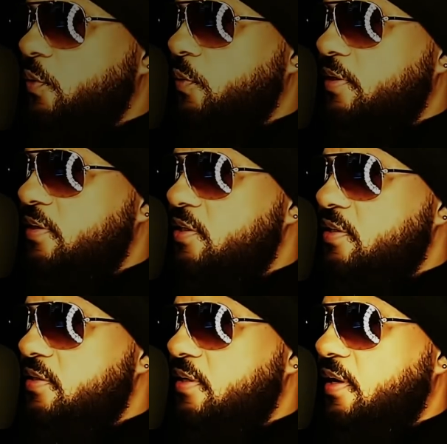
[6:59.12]
really
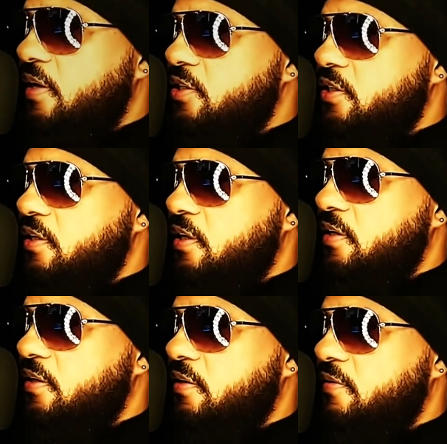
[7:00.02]
just a nation
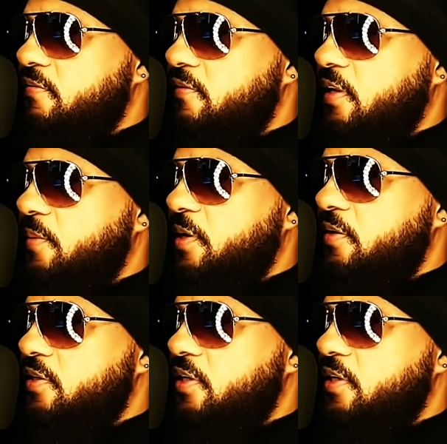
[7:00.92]
of limited